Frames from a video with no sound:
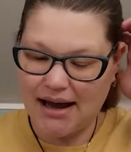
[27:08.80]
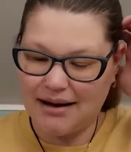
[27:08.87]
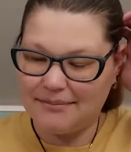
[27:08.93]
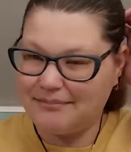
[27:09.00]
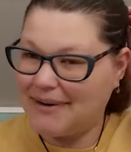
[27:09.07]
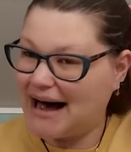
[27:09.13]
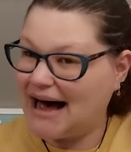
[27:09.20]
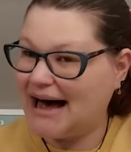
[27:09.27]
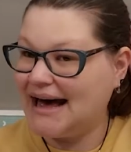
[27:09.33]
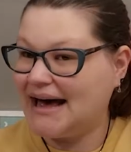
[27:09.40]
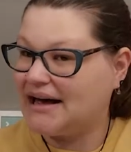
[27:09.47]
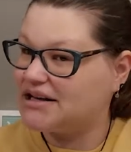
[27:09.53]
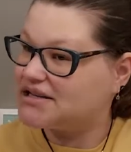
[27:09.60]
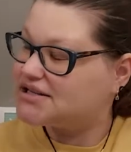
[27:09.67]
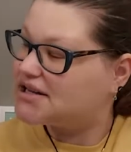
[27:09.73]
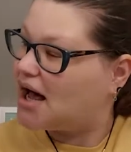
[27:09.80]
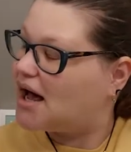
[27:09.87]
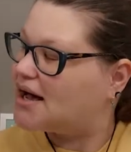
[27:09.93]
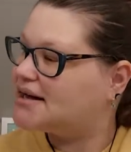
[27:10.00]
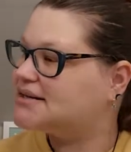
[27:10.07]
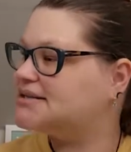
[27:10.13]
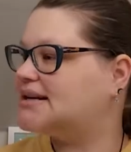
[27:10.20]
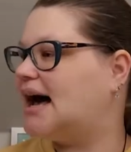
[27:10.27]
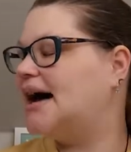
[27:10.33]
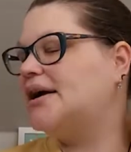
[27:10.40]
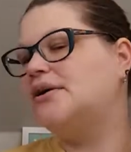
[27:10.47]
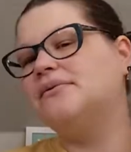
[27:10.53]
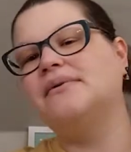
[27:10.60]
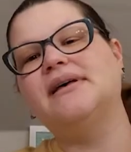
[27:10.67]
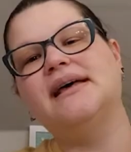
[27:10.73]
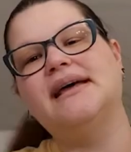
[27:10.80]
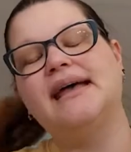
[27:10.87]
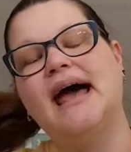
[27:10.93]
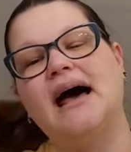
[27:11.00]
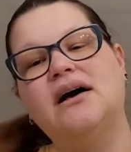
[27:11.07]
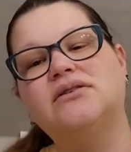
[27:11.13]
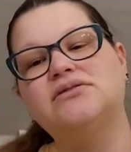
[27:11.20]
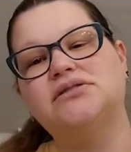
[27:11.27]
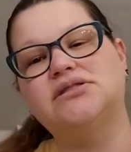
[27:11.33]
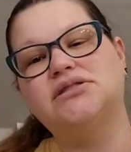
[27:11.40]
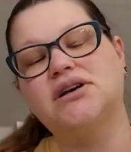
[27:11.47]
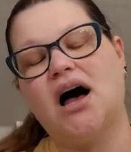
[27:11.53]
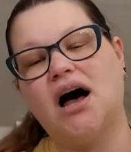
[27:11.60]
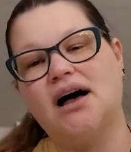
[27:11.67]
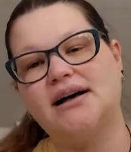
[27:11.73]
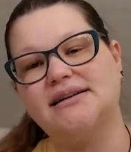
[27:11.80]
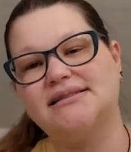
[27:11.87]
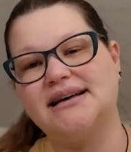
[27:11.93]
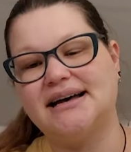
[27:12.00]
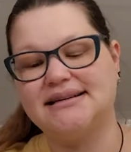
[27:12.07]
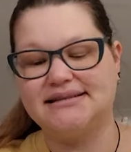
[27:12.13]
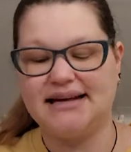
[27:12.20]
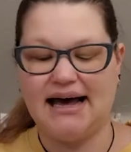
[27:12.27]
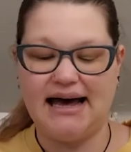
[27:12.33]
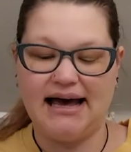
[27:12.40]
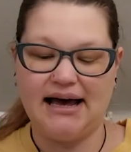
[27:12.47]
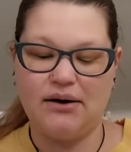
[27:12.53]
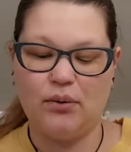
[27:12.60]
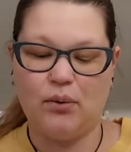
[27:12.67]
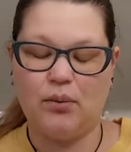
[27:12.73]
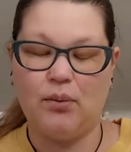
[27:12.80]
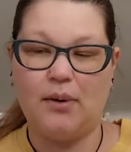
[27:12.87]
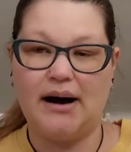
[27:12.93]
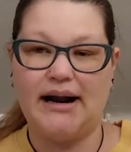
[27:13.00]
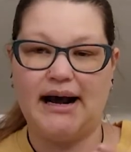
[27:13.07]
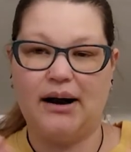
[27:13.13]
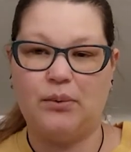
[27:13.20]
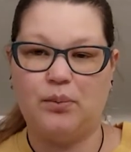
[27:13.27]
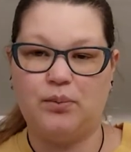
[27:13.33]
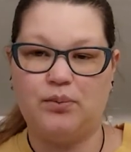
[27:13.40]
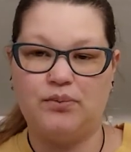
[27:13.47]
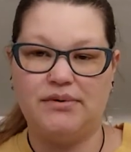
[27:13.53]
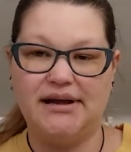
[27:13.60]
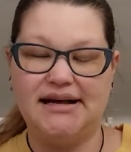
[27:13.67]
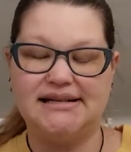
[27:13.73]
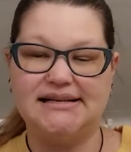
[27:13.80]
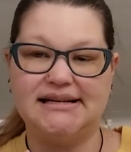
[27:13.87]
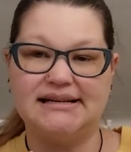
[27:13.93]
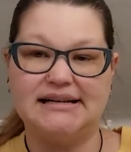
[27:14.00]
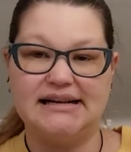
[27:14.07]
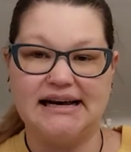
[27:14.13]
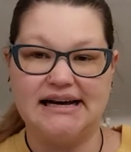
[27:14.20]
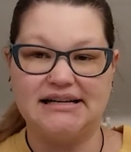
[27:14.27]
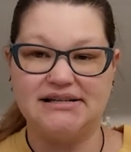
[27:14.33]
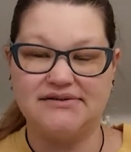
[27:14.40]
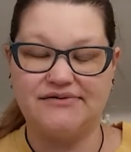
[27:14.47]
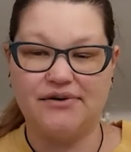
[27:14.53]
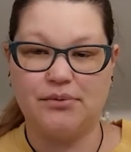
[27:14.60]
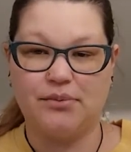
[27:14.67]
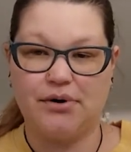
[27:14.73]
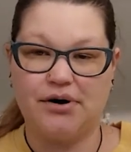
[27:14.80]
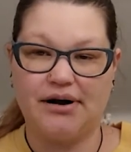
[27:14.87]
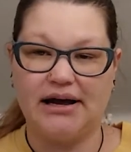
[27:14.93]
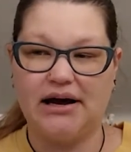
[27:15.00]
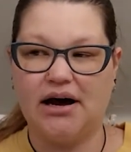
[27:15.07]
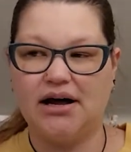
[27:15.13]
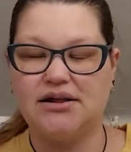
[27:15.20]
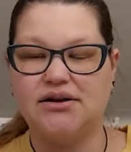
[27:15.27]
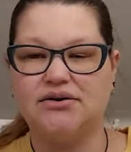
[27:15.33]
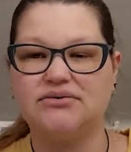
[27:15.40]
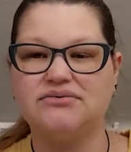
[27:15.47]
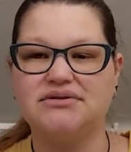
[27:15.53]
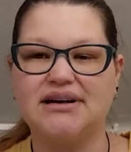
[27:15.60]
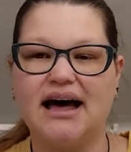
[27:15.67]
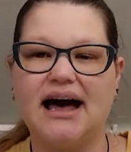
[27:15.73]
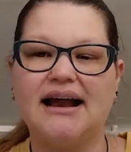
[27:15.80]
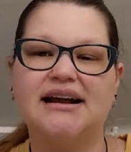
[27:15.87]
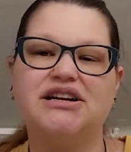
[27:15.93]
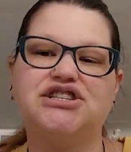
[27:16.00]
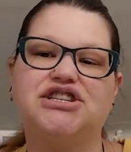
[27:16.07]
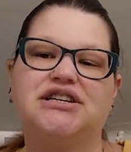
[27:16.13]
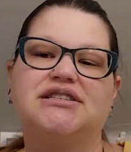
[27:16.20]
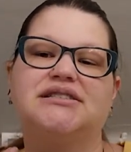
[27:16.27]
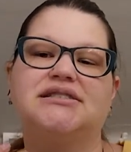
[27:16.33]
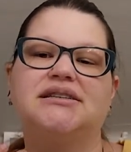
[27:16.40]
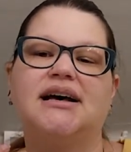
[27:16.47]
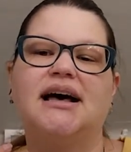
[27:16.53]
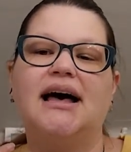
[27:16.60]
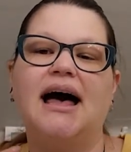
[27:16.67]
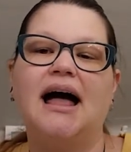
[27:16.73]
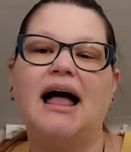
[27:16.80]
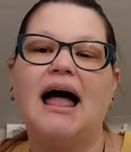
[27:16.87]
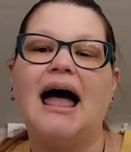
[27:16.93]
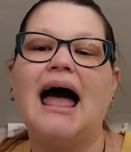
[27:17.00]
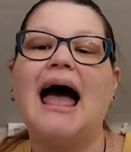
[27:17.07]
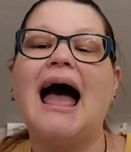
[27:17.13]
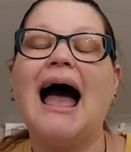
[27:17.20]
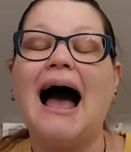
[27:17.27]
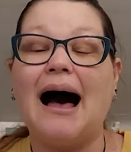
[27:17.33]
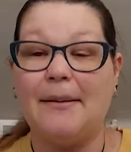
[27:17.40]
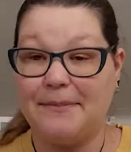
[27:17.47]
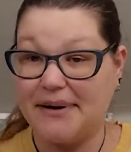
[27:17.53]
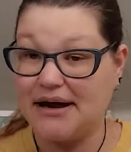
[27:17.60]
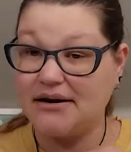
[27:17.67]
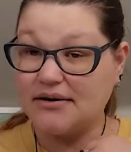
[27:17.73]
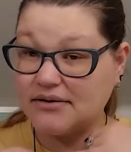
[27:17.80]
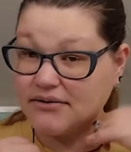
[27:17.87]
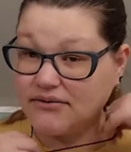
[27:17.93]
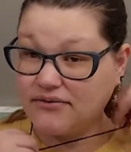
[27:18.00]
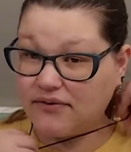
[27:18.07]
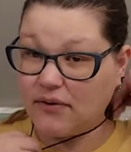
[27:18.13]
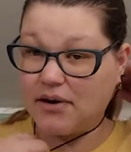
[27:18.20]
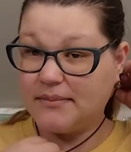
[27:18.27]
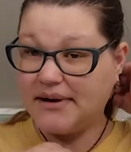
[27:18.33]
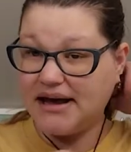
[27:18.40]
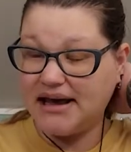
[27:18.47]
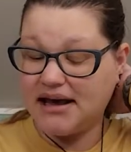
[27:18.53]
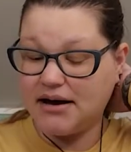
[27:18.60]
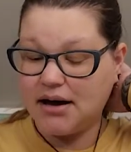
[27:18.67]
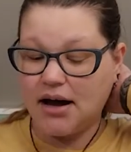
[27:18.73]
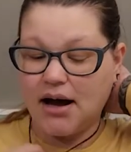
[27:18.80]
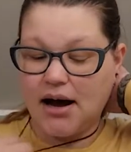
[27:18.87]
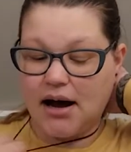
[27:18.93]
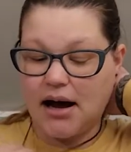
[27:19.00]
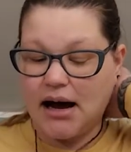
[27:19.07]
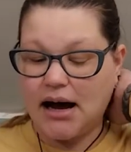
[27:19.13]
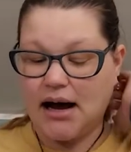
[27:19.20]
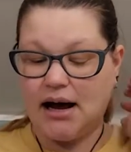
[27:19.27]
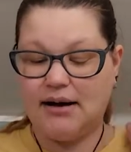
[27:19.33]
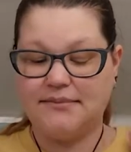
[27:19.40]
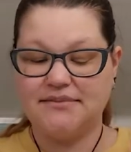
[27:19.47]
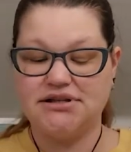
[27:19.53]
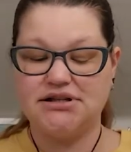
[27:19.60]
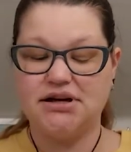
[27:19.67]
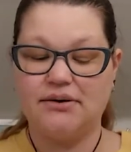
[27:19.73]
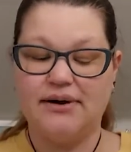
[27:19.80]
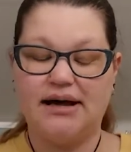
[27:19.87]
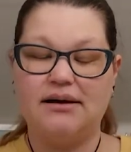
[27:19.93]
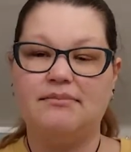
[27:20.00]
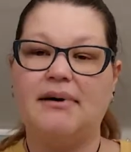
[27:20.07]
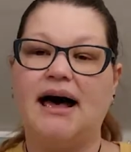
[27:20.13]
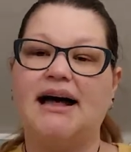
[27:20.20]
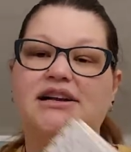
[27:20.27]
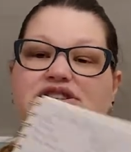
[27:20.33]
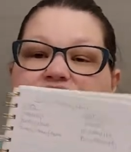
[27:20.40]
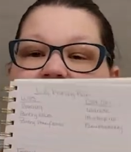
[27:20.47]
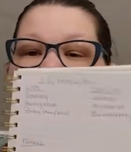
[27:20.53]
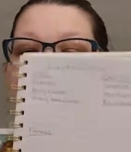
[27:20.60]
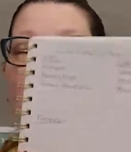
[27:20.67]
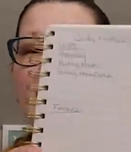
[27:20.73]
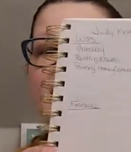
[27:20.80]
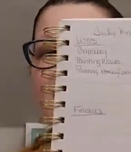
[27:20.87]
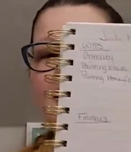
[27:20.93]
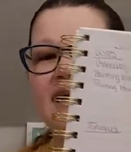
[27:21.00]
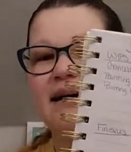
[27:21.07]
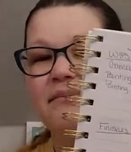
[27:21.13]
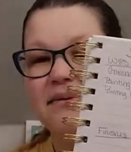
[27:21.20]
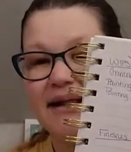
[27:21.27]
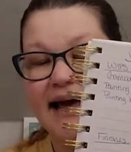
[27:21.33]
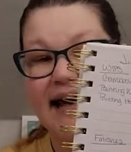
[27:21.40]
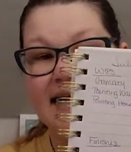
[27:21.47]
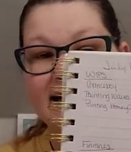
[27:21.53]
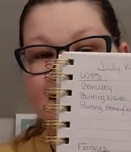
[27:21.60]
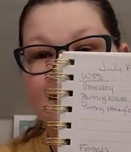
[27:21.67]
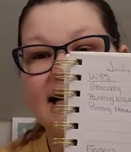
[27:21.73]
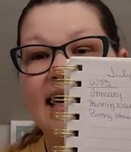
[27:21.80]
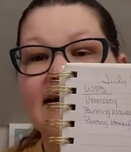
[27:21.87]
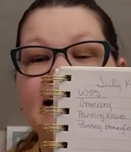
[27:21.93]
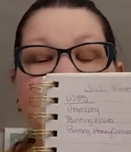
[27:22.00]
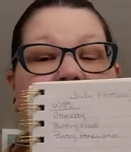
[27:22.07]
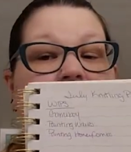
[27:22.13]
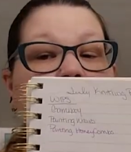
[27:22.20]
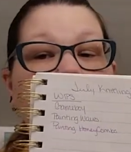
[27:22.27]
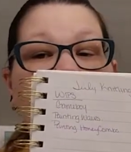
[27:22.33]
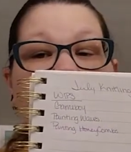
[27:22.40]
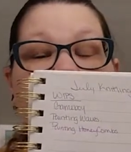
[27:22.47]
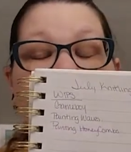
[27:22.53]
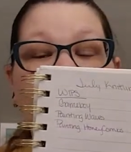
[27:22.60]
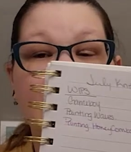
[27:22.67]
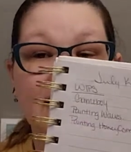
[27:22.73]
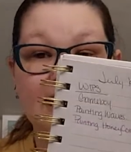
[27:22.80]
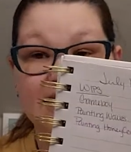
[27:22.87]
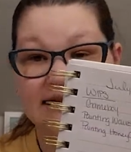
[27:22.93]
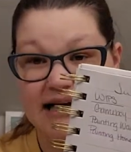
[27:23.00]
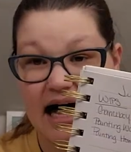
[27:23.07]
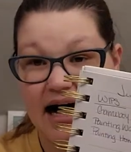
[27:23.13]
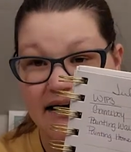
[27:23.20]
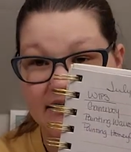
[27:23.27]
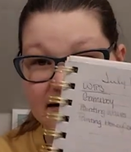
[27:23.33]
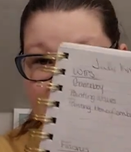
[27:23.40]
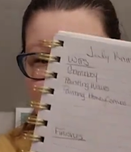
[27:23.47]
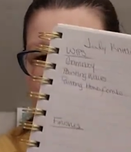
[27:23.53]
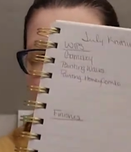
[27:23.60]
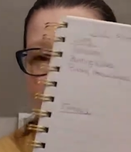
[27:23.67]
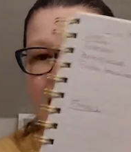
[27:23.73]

my socks, I don't really count socks as like what I need to list for working on. Those kind of just happen for me. So in my July knitting plans, I did not put any socks.